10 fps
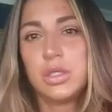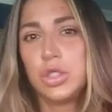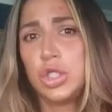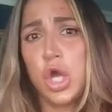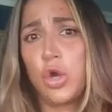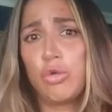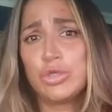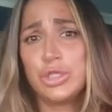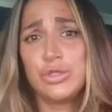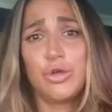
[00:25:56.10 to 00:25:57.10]
No,
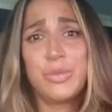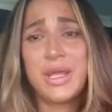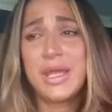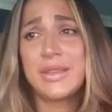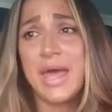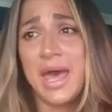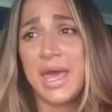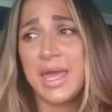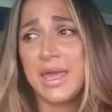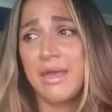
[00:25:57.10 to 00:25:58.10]
she told me
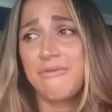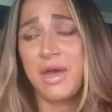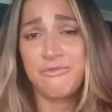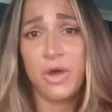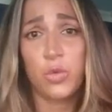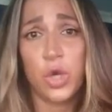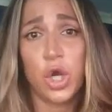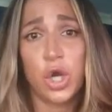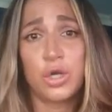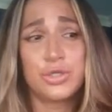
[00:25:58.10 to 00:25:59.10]
that if I fuck with
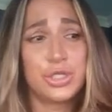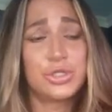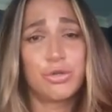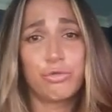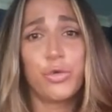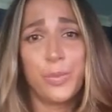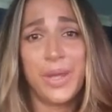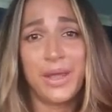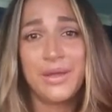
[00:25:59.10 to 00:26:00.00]
her, she's going to ruin me.